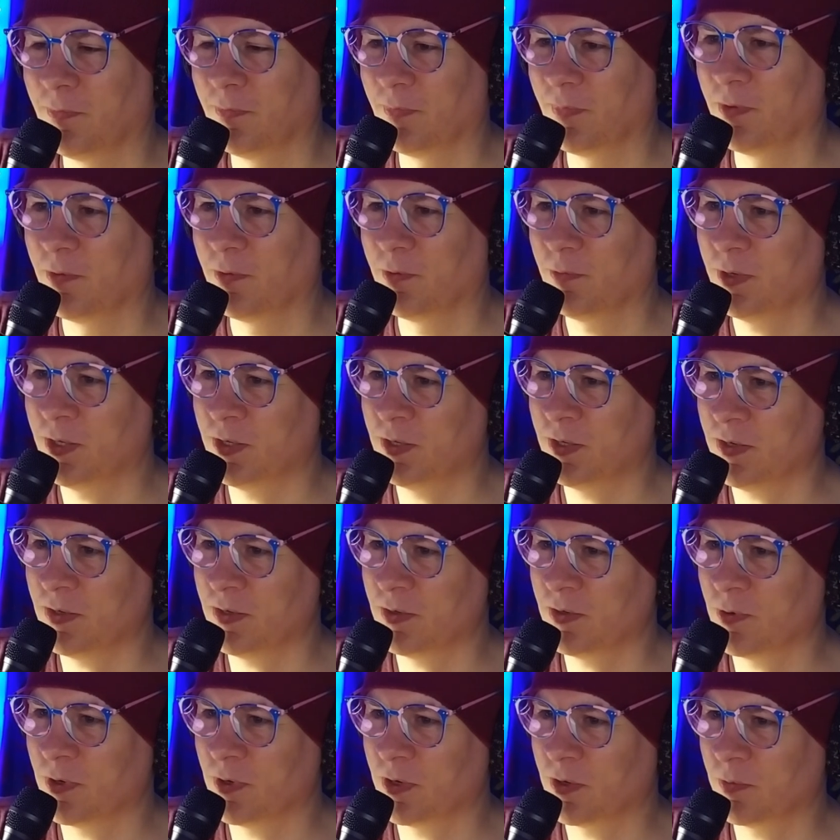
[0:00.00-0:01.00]
which is
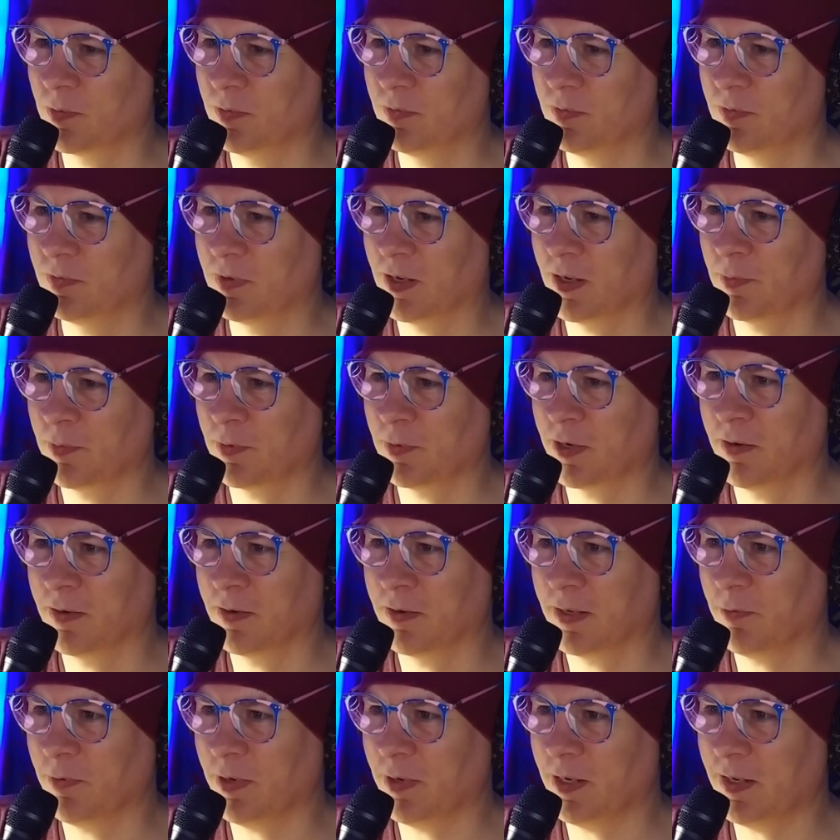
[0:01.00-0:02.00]
what I'm currently
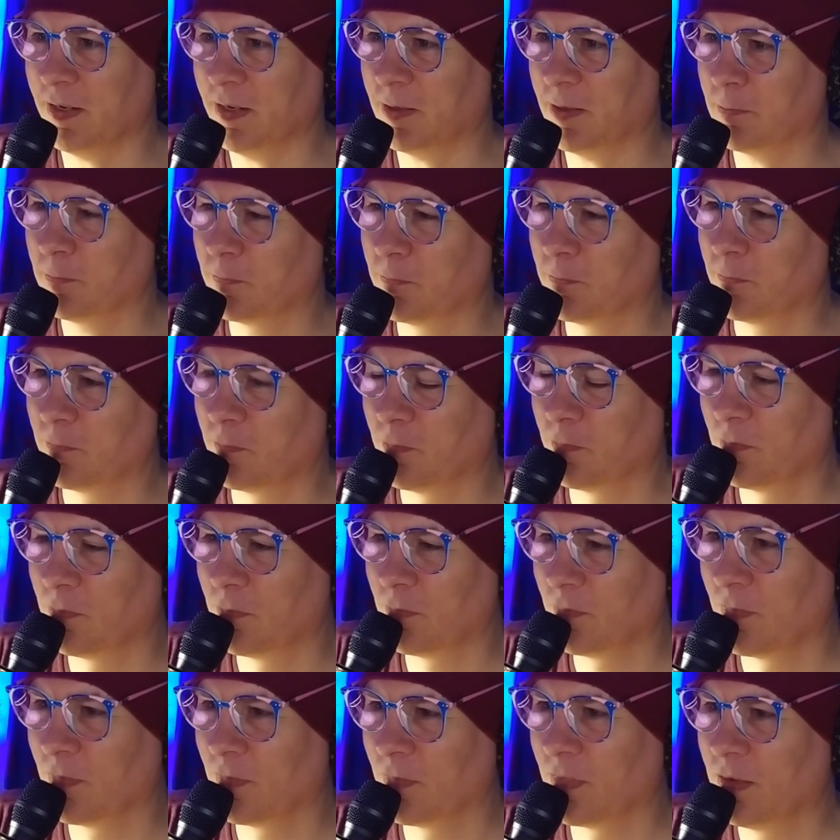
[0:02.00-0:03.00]
reading.
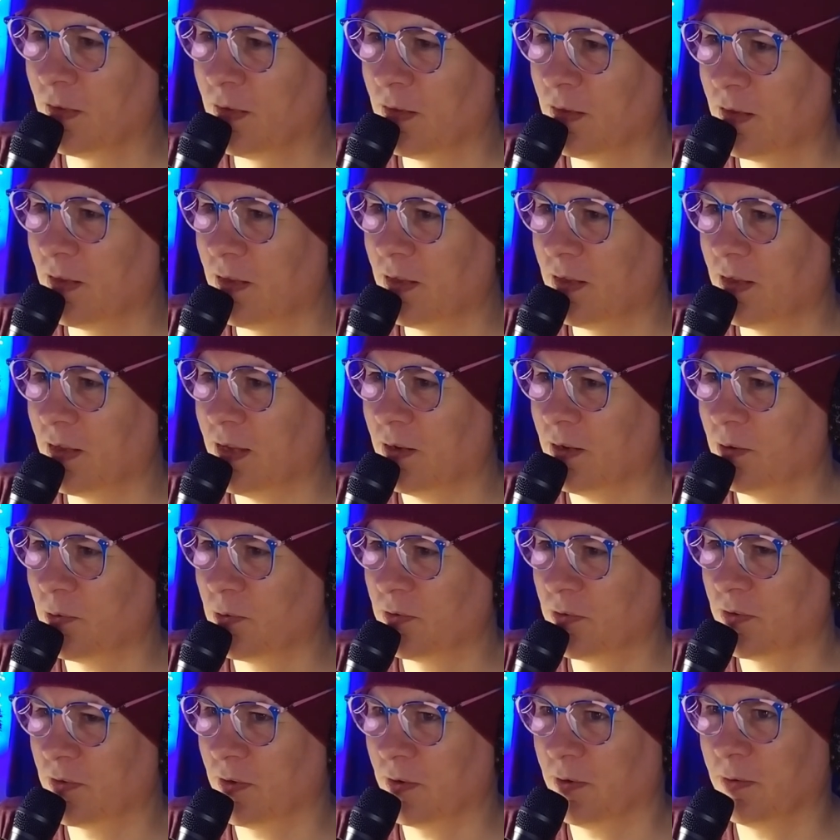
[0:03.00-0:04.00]
And
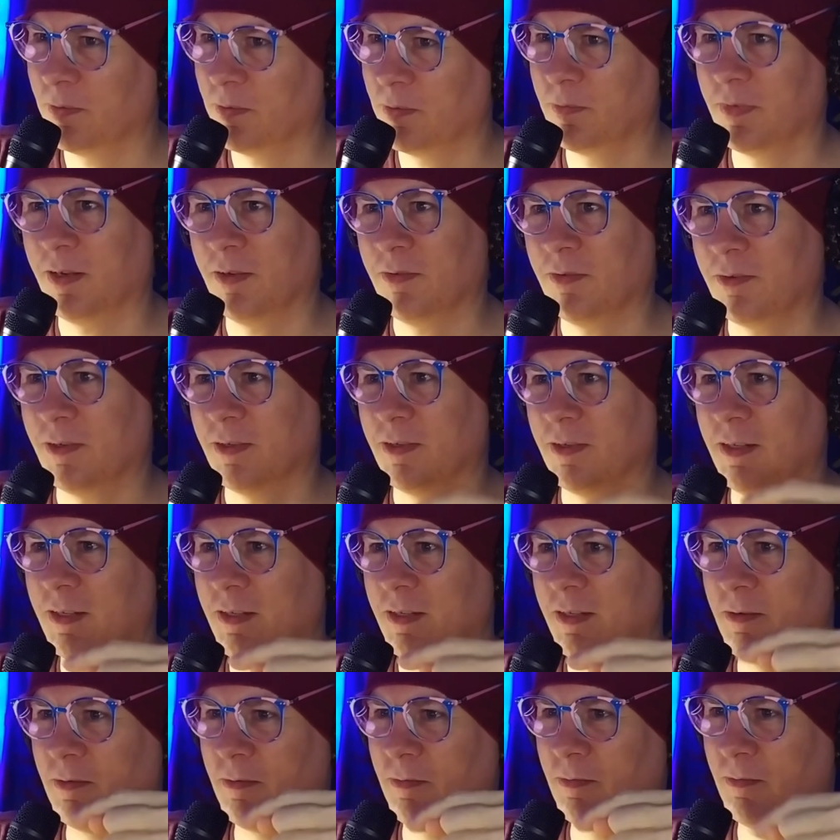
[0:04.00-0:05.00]
also, I've got a
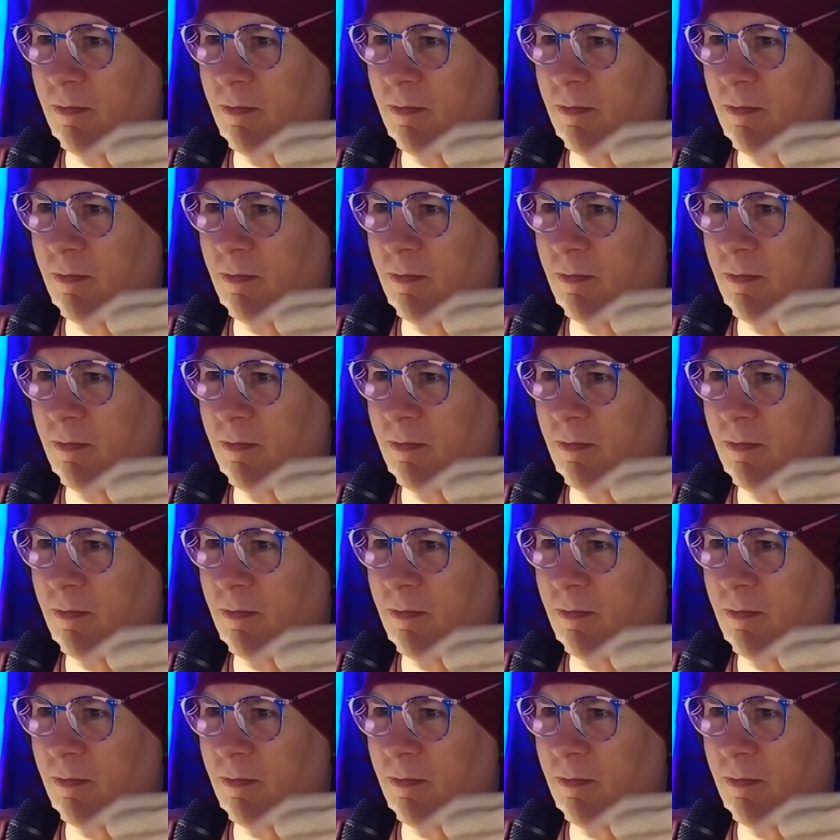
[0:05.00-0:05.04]
little